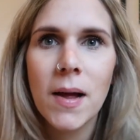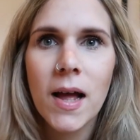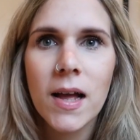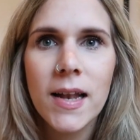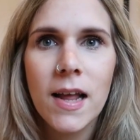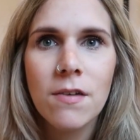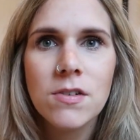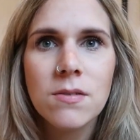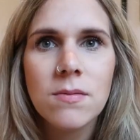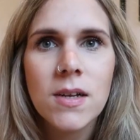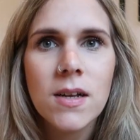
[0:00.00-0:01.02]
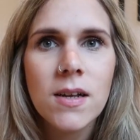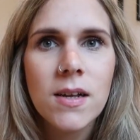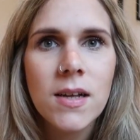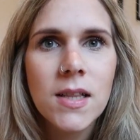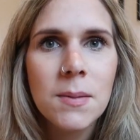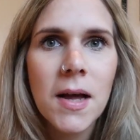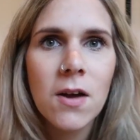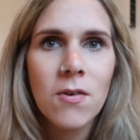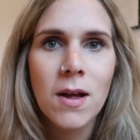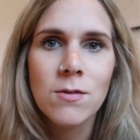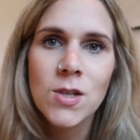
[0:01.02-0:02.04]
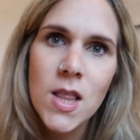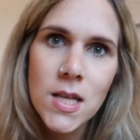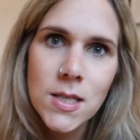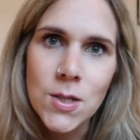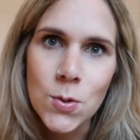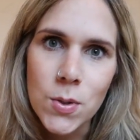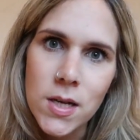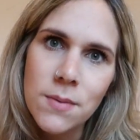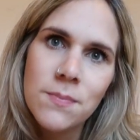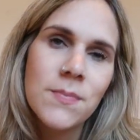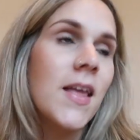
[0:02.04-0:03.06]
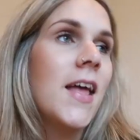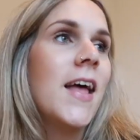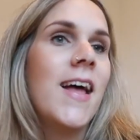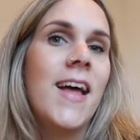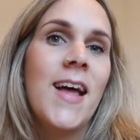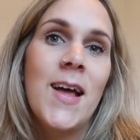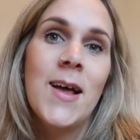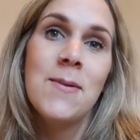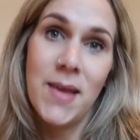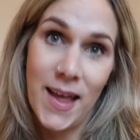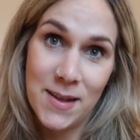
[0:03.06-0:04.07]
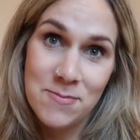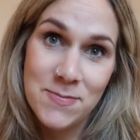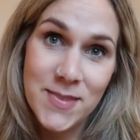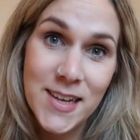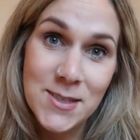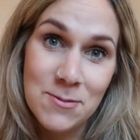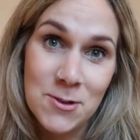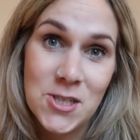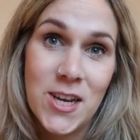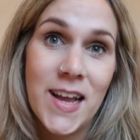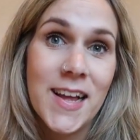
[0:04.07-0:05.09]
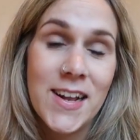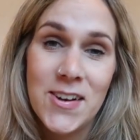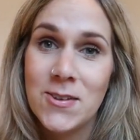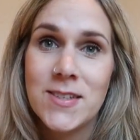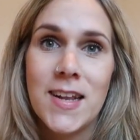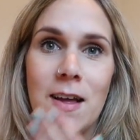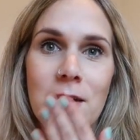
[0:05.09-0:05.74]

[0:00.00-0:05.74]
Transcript: bag I left in the background. That's annoying. But yeah, thanks for watching, lots of